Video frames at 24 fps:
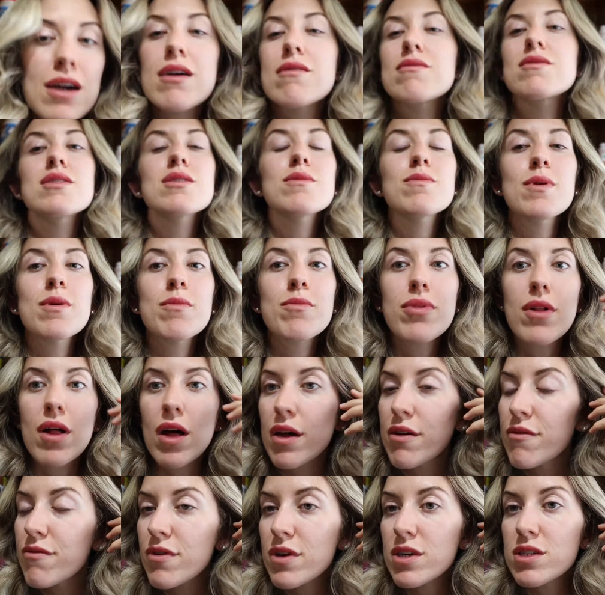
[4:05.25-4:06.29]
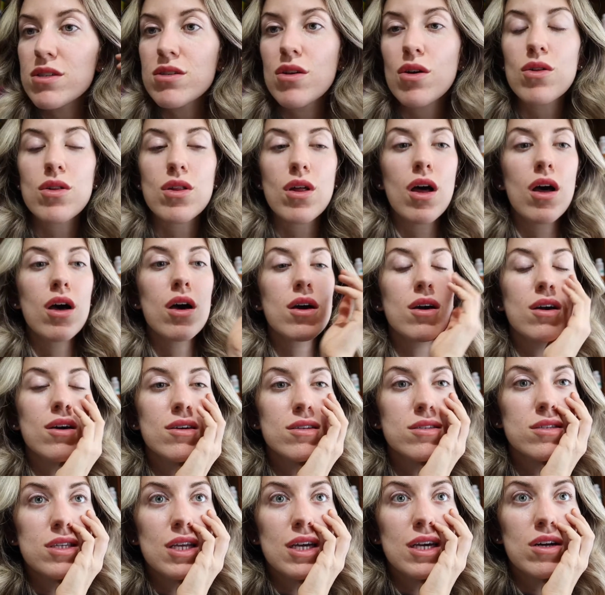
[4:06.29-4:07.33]
I've just been blonde for so long.
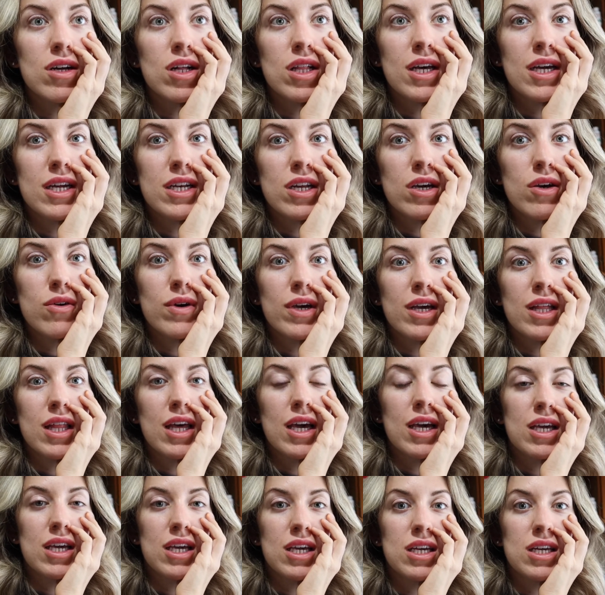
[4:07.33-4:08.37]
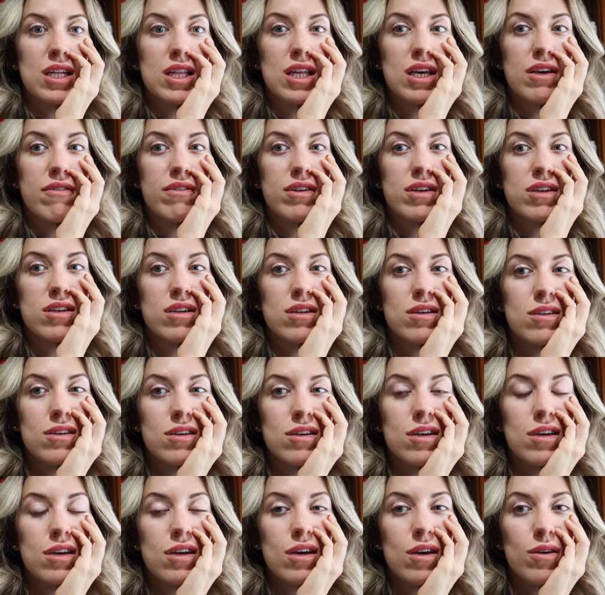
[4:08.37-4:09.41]
It's like all I know. I like eat, live, and
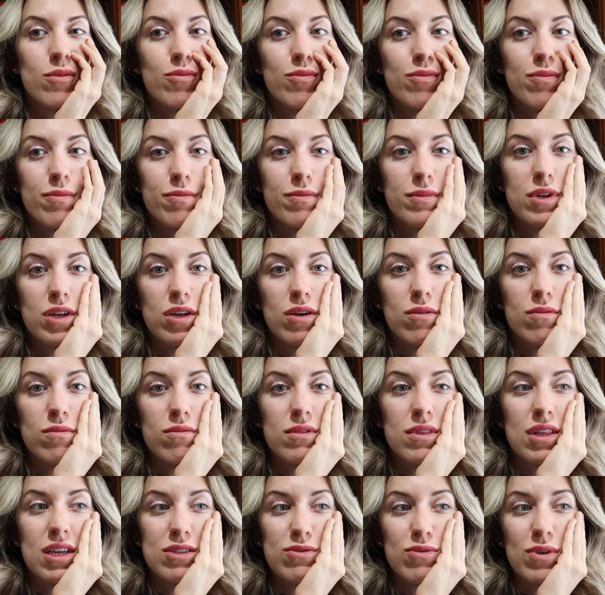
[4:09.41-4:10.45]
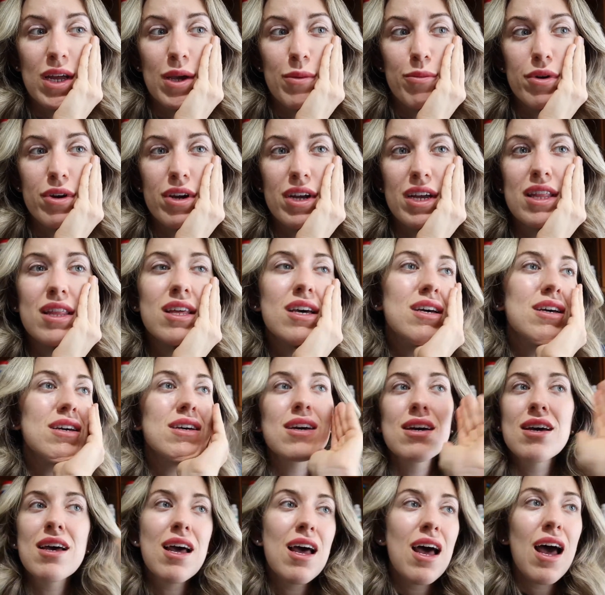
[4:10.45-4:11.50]
you know, that's what I breathe.
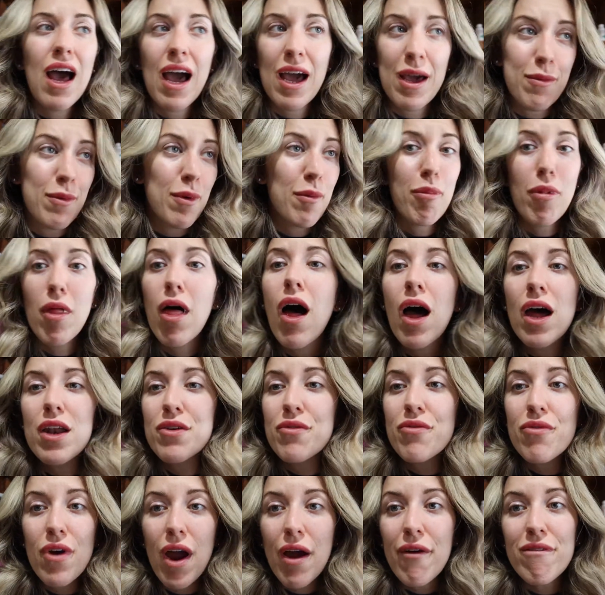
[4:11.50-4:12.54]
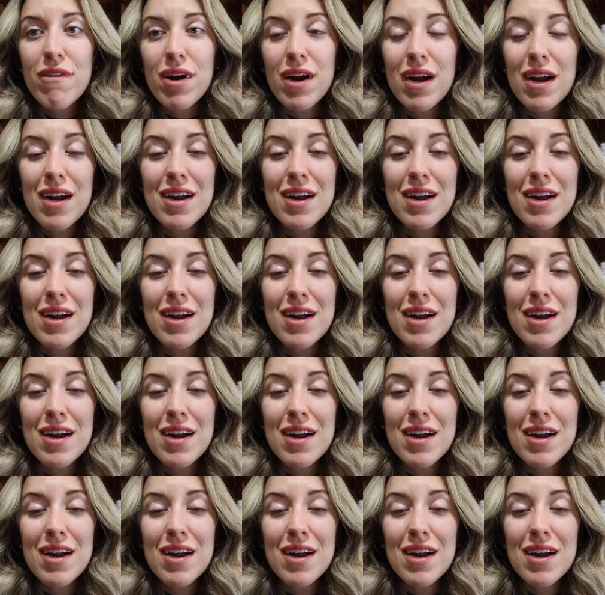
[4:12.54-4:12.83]
I'm a blonde forever.